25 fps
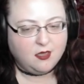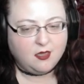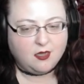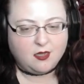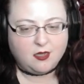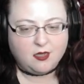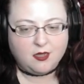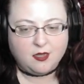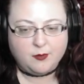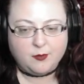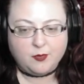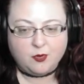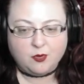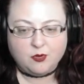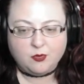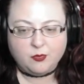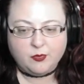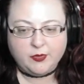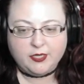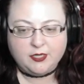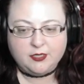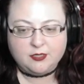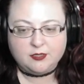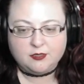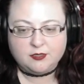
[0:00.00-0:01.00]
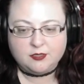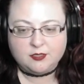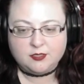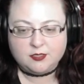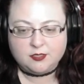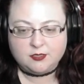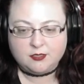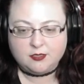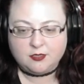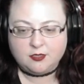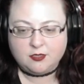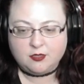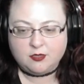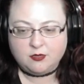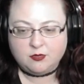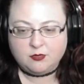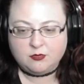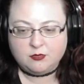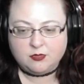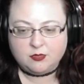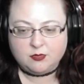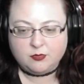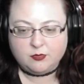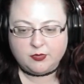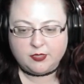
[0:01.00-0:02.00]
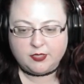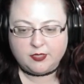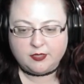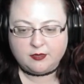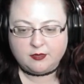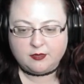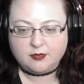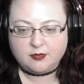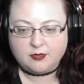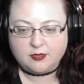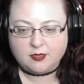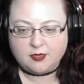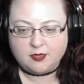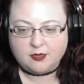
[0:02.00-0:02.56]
Or we could go with,